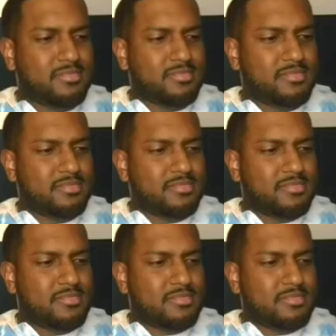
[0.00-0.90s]

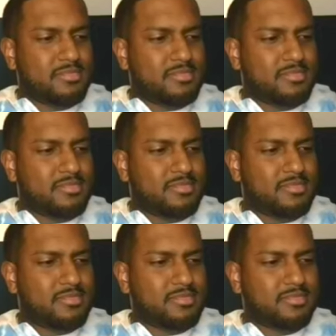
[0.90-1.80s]

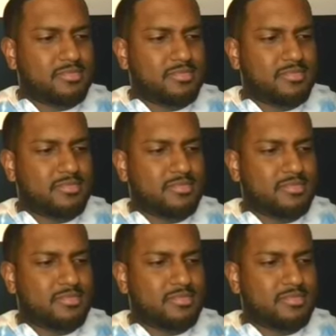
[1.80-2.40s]
(silent)